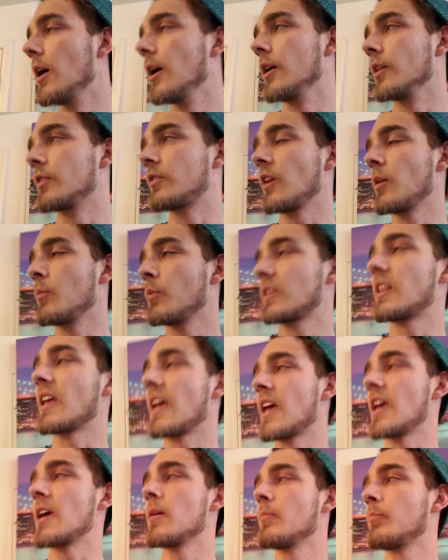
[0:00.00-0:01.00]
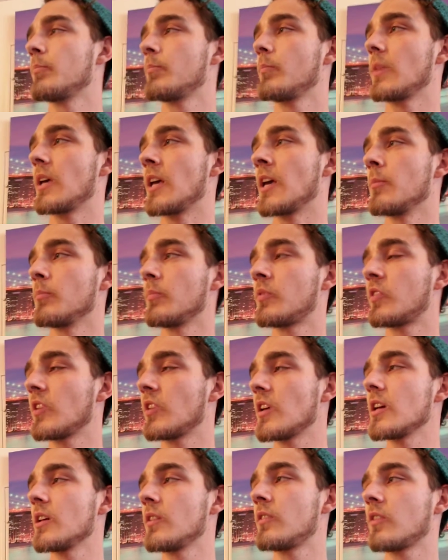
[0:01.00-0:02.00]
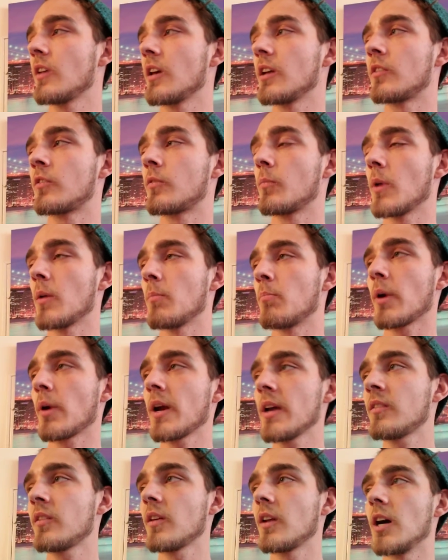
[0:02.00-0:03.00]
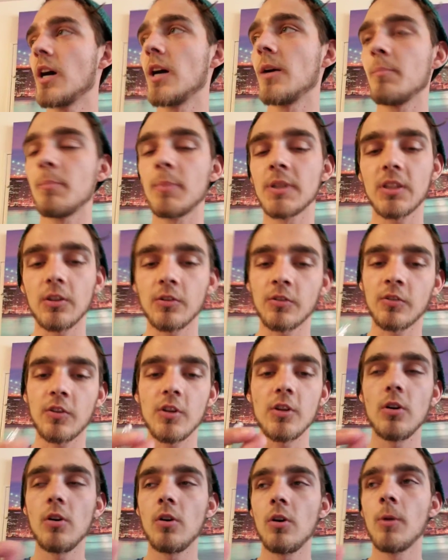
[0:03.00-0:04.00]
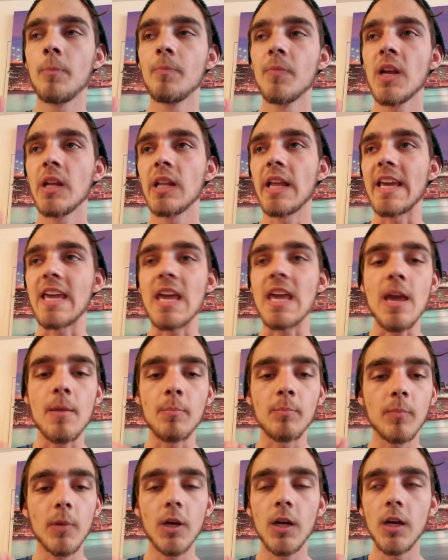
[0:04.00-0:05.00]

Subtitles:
Same with the hemp seeds. It breaks it up, but they're still like hemp